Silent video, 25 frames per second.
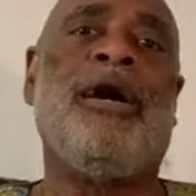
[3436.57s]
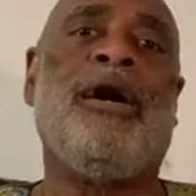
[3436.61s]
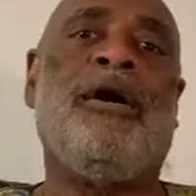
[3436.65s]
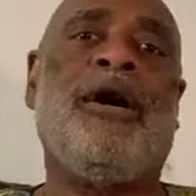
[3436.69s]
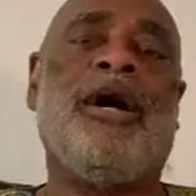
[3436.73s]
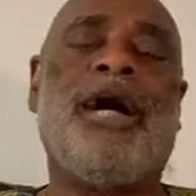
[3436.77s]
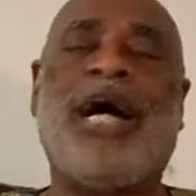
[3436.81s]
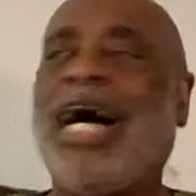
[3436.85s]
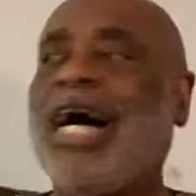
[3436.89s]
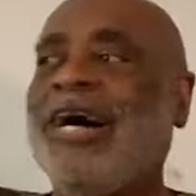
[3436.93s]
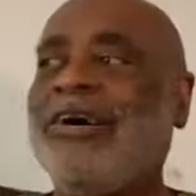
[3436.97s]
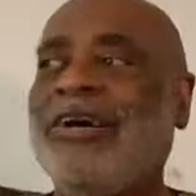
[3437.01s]

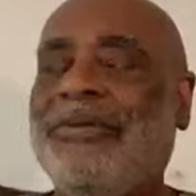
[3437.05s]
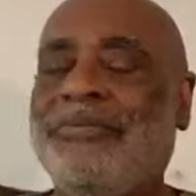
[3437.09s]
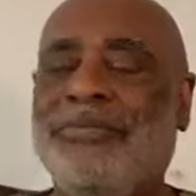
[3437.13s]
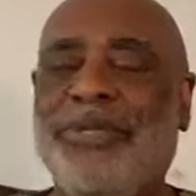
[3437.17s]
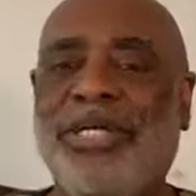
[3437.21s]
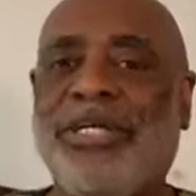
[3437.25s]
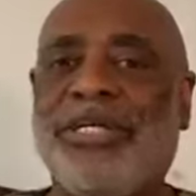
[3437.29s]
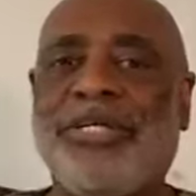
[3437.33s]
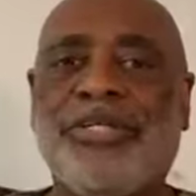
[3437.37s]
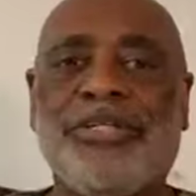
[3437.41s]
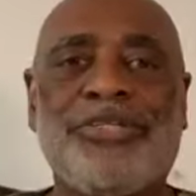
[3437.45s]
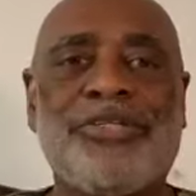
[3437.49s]
I
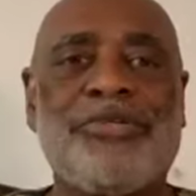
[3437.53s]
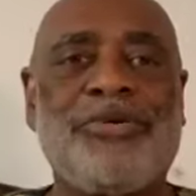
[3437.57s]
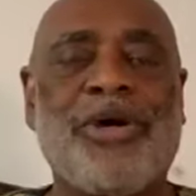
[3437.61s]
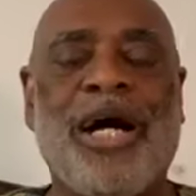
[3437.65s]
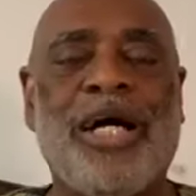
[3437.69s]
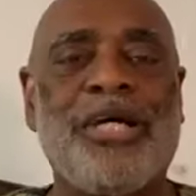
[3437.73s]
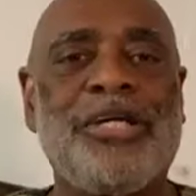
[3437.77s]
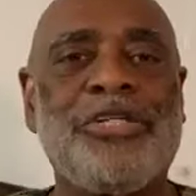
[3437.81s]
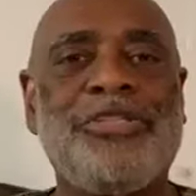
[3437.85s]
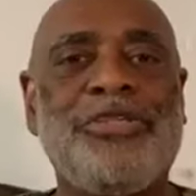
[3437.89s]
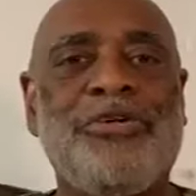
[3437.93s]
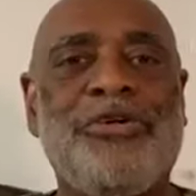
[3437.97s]
have been an
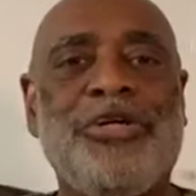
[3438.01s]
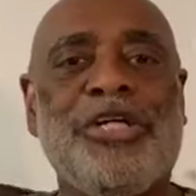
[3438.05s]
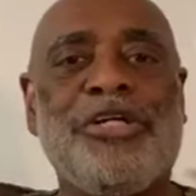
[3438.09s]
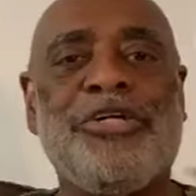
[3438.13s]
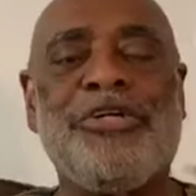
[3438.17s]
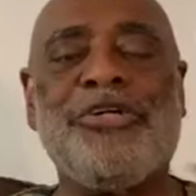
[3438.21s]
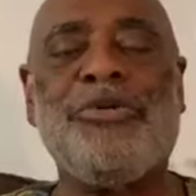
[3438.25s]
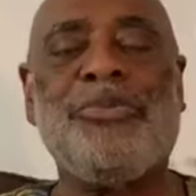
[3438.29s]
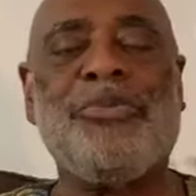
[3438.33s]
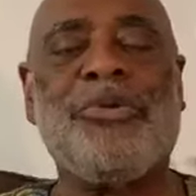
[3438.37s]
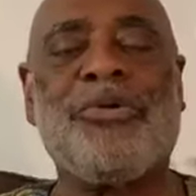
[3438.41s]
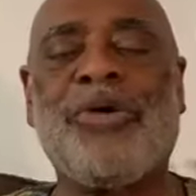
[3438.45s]
astrologer
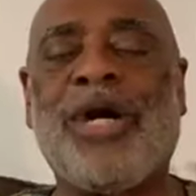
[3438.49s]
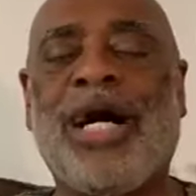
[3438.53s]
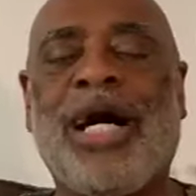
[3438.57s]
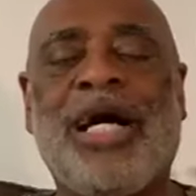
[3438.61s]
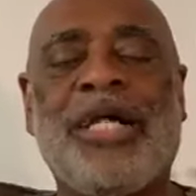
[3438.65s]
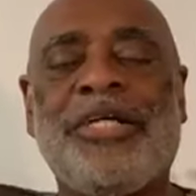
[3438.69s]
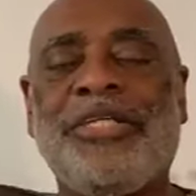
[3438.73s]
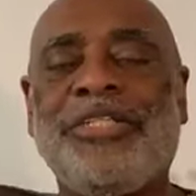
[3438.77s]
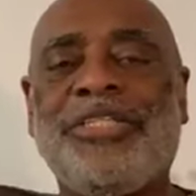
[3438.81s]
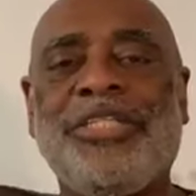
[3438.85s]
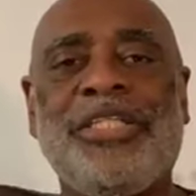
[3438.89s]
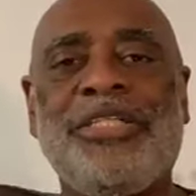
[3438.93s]
and a
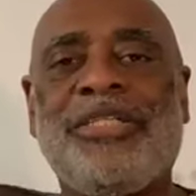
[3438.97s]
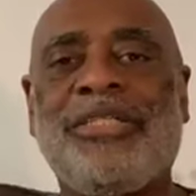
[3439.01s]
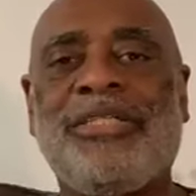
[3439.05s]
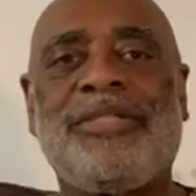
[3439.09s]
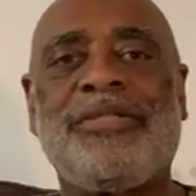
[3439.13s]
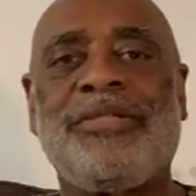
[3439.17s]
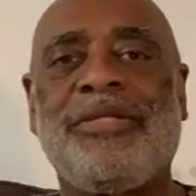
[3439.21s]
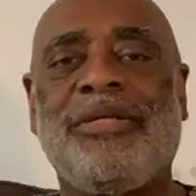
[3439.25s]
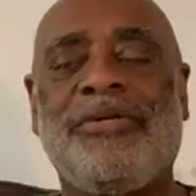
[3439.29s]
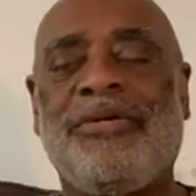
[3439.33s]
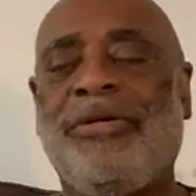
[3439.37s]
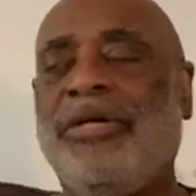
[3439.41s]

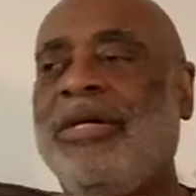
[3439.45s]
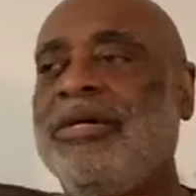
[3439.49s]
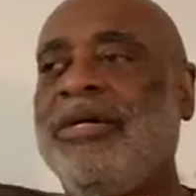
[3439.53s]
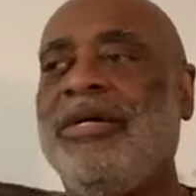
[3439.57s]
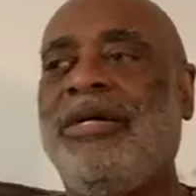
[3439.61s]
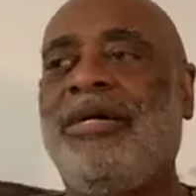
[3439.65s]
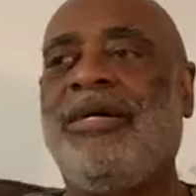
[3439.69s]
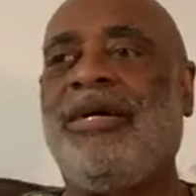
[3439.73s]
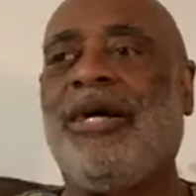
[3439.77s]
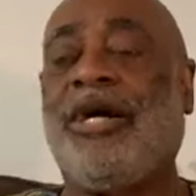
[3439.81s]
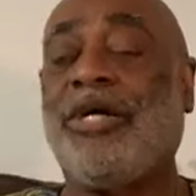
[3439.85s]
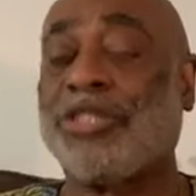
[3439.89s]
numerologist,
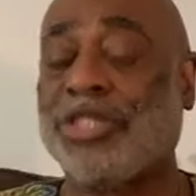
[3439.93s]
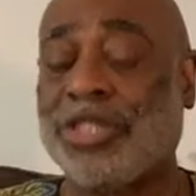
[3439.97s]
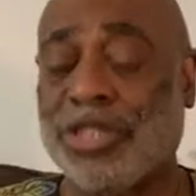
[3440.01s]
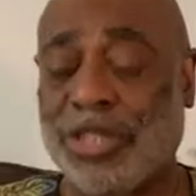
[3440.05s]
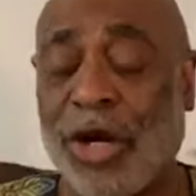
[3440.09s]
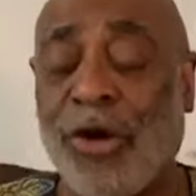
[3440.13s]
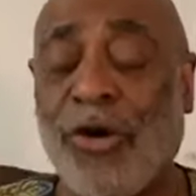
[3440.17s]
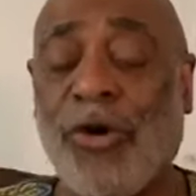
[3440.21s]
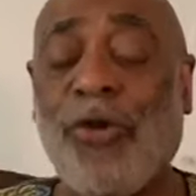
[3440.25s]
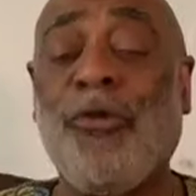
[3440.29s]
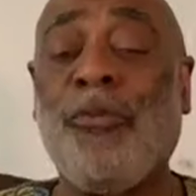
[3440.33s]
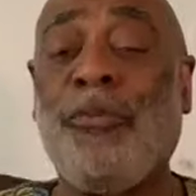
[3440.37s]
a
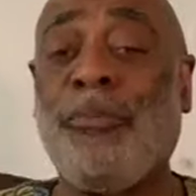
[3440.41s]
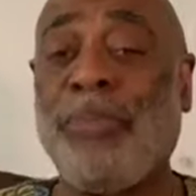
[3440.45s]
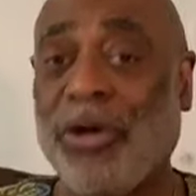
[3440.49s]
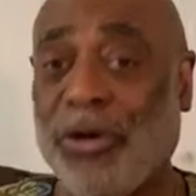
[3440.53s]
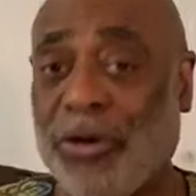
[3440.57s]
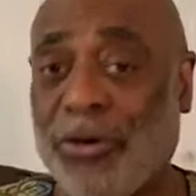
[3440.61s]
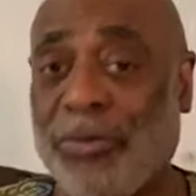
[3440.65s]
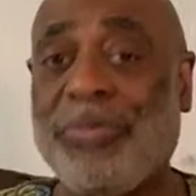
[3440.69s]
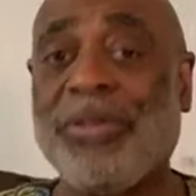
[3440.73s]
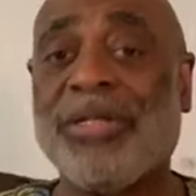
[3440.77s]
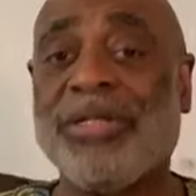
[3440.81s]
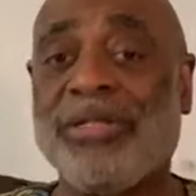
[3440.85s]
soul
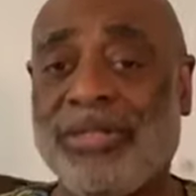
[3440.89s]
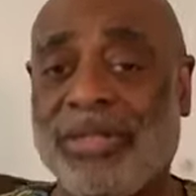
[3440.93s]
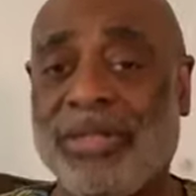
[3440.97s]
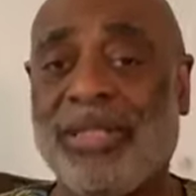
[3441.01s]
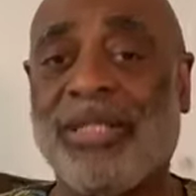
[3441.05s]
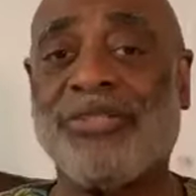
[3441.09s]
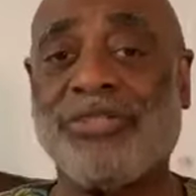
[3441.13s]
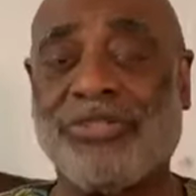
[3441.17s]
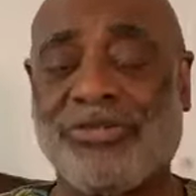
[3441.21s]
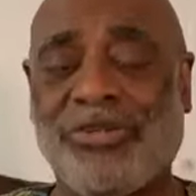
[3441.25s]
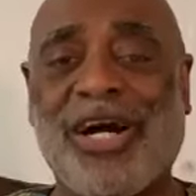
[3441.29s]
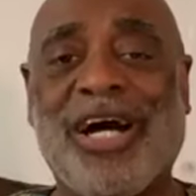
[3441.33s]
purpose
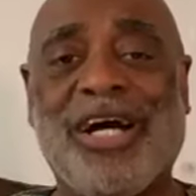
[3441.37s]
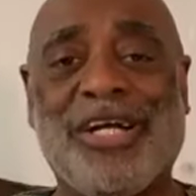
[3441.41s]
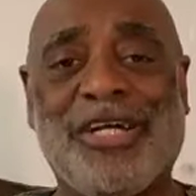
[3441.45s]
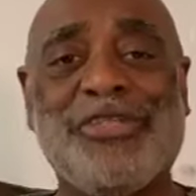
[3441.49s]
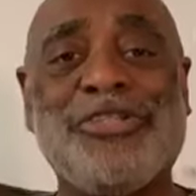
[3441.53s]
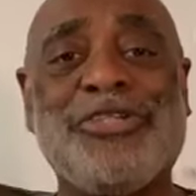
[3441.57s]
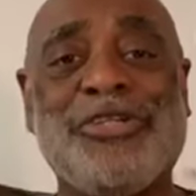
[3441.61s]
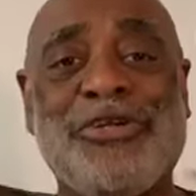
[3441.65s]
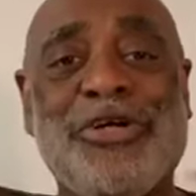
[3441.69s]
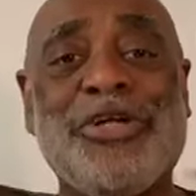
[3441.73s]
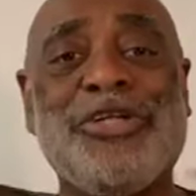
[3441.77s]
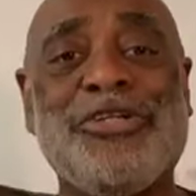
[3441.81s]

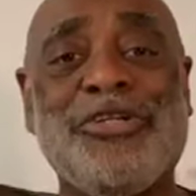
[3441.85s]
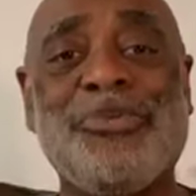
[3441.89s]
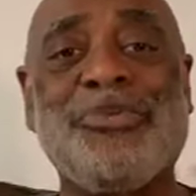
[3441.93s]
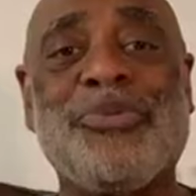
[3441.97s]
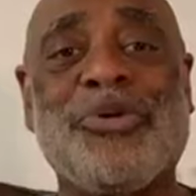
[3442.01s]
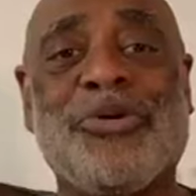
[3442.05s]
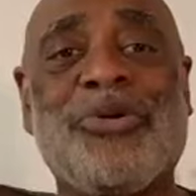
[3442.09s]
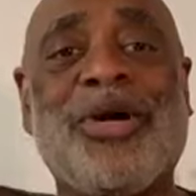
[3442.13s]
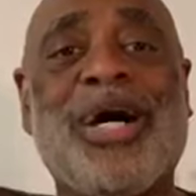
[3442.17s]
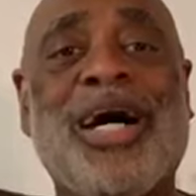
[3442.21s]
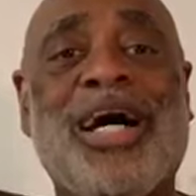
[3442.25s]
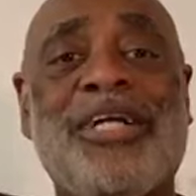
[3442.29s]
astrologer and
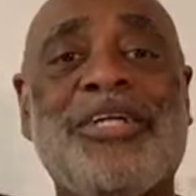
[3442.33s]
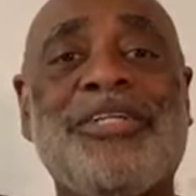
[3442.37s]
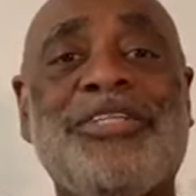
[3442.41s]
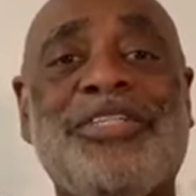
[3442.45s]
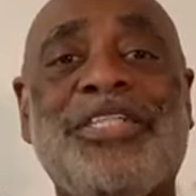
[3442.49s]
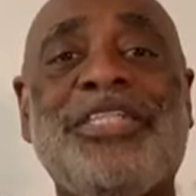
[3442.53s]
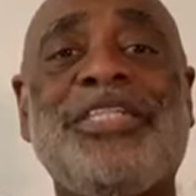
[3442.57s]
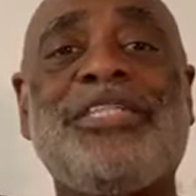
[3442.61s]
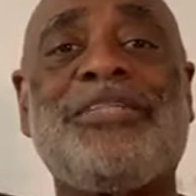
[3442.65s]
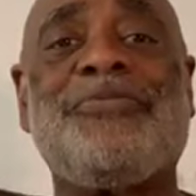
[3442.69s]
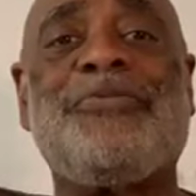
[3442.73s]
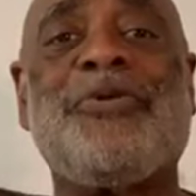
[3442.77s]

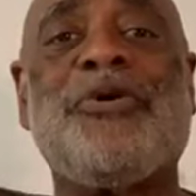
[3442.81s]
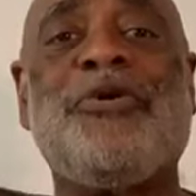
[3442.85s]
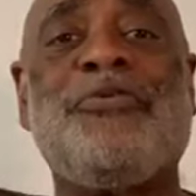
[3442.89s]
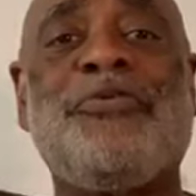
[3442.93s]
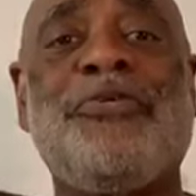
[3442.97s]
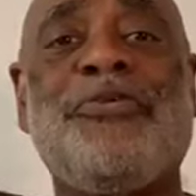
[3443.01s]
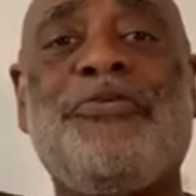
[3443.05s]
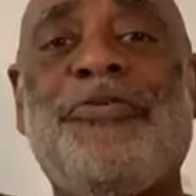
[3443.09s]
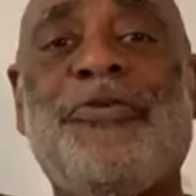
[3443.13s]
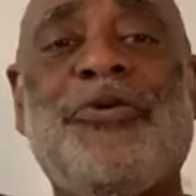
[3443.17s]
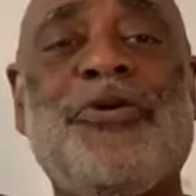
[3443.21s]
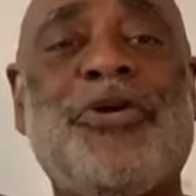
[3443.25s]
numerologist for
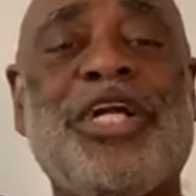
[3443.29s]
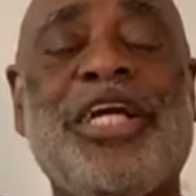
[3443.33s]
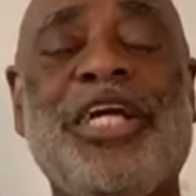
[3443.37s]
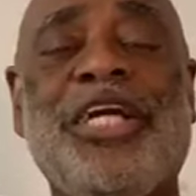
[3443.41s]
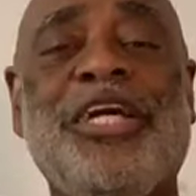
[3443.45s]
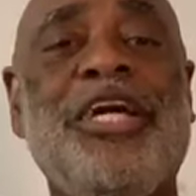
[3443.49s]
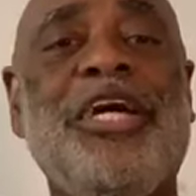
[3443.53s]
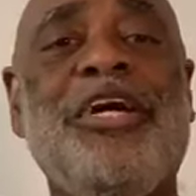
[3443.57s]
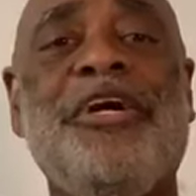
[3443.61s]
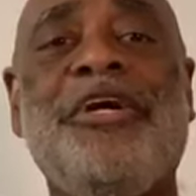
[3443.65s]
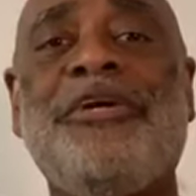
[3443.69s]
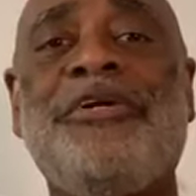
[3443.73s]
over 40
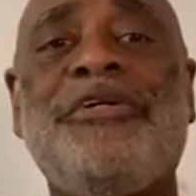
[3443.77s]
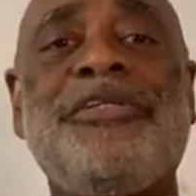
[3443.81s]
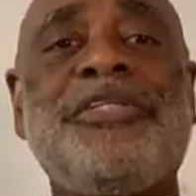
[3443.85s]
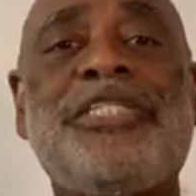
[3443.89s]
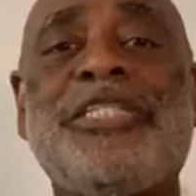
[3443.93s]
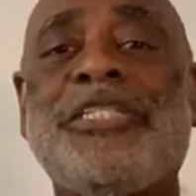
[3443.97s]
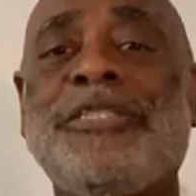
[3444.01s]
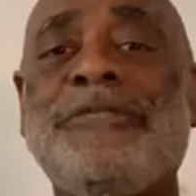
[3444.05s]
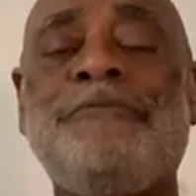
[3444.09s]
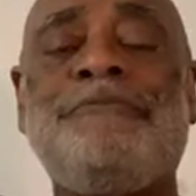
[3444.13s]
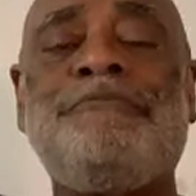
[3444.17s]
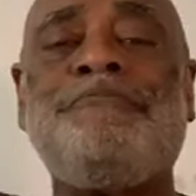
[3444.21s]

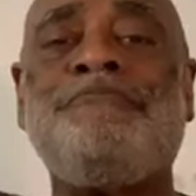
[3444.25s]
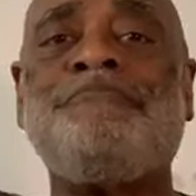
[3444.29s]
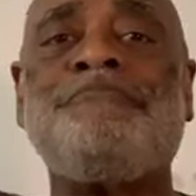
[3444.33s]
years.